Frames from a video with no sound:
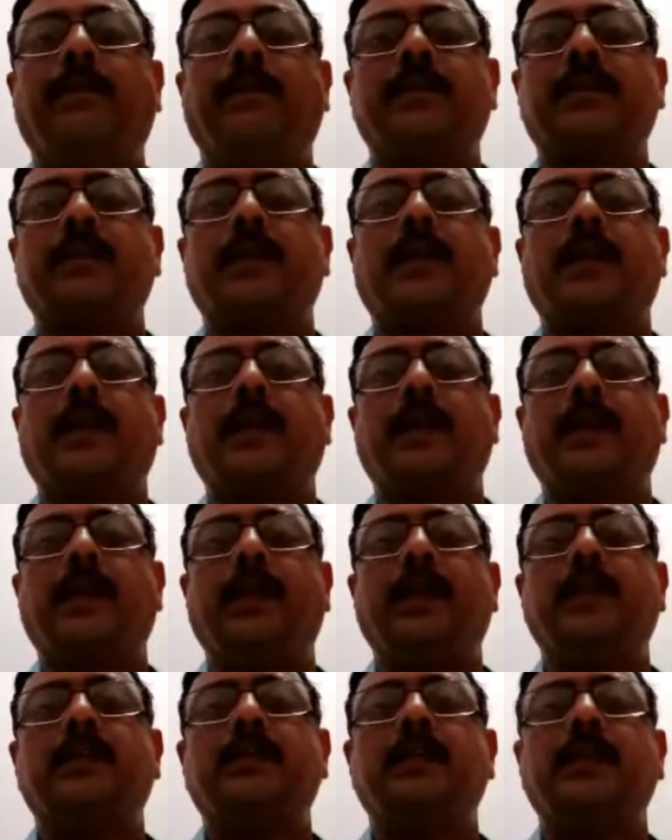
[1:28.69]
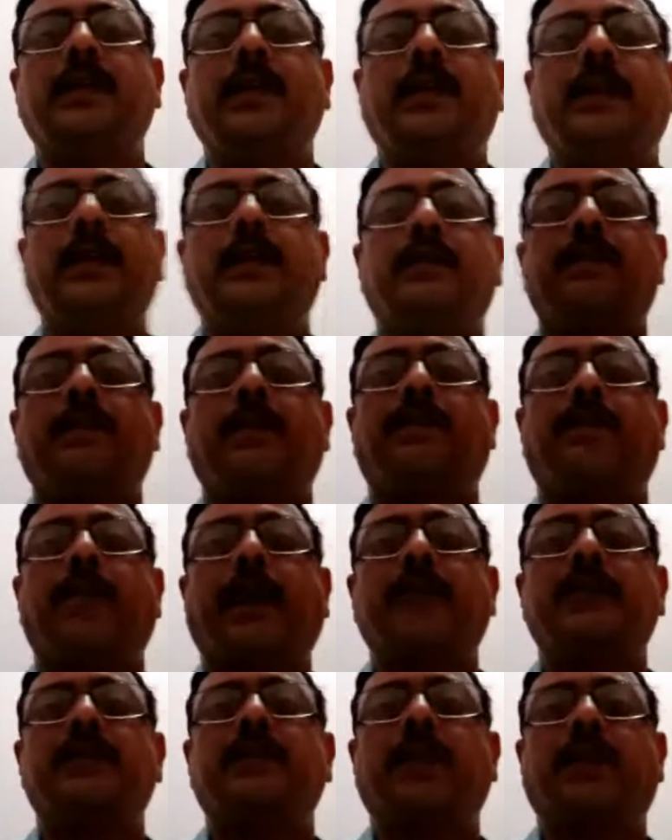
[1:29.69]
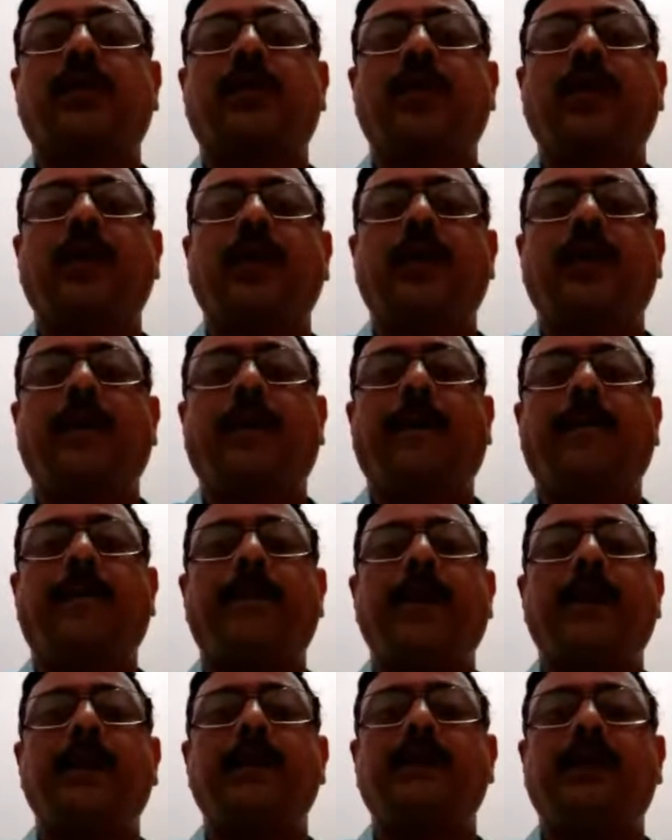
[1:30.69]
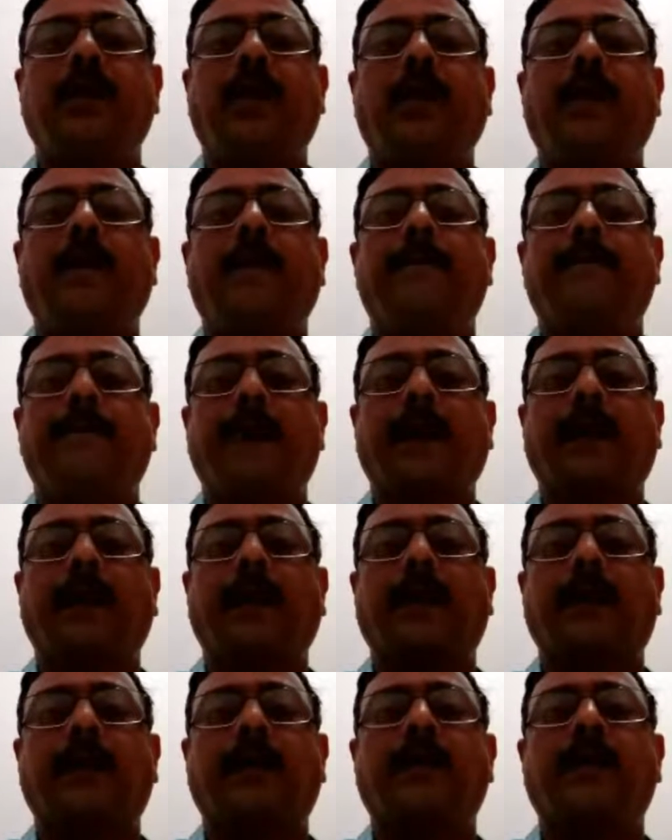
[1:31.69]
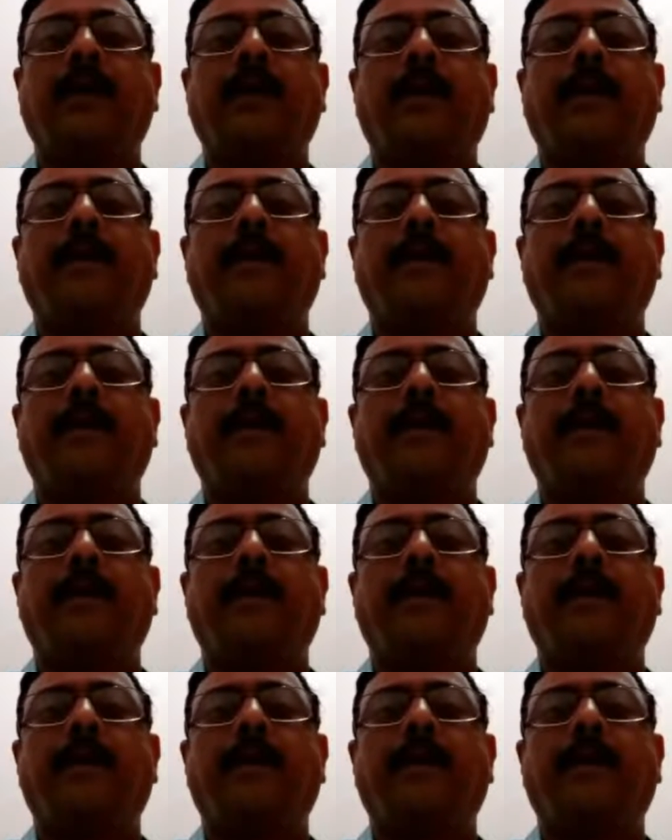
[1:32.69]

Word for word: basically is the price that we pay in the market.